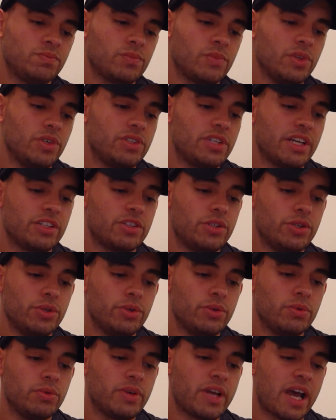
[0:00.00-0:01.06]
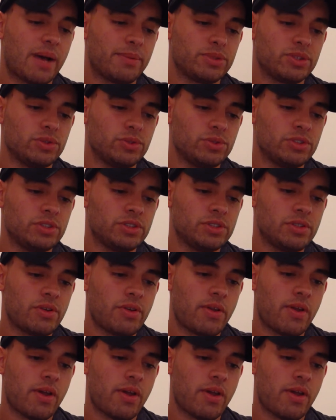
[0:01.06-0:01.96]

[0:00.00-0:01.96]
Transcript: You take 2 capsules